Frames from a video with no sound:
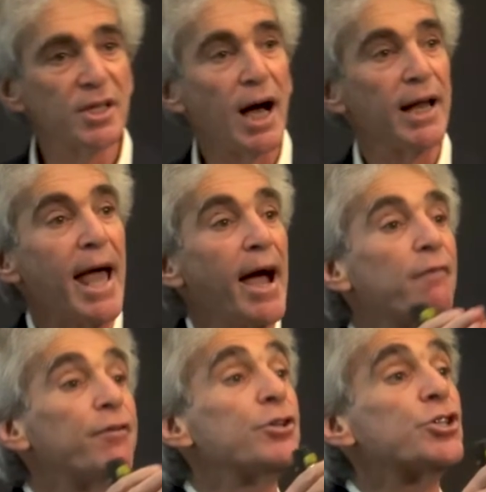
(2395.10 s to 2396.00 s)
And on
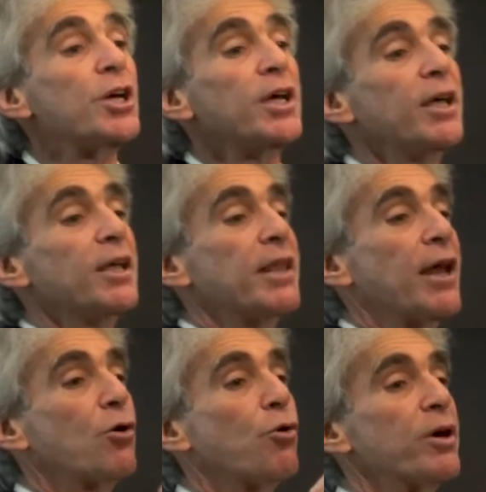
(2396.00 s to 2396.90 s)
average, that
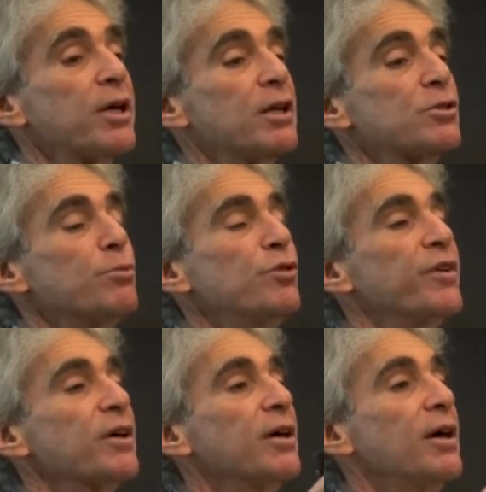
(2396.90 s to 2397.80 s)
accordion is
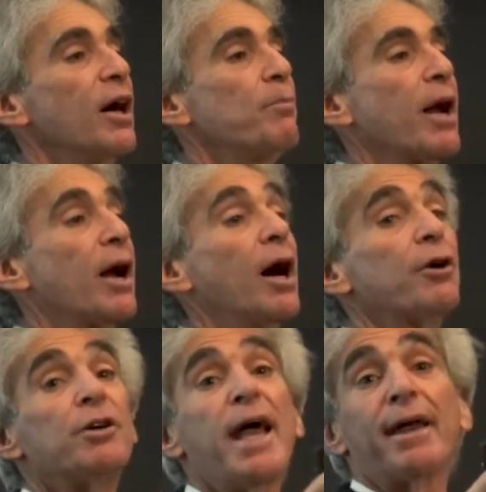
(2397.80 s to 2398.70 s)
moving about
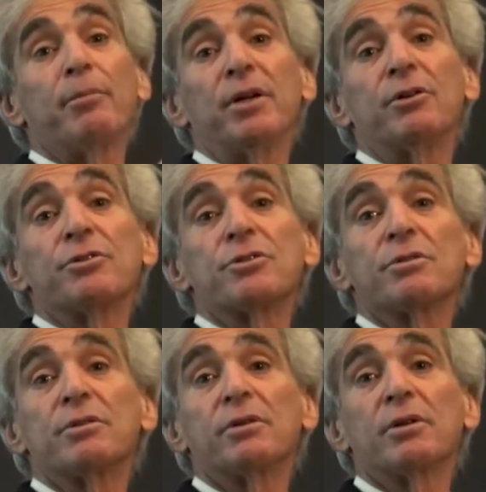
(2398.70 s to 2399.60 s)
100 nanometers.
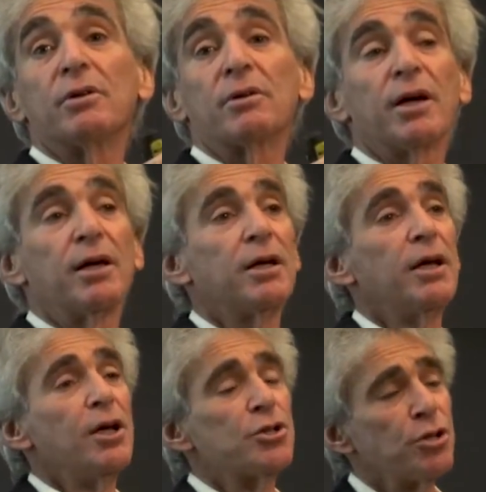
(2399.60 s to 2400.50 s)
Okay.
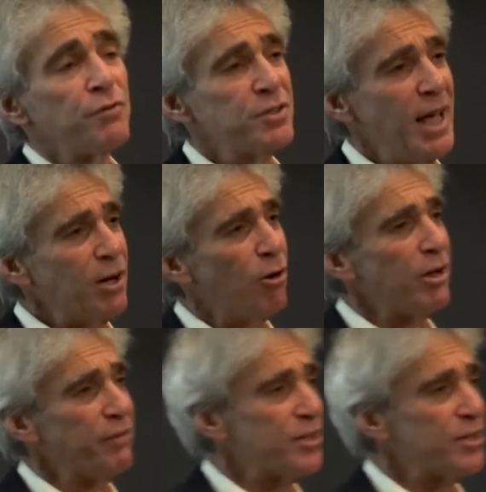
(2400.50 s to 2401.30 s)
So if you take all of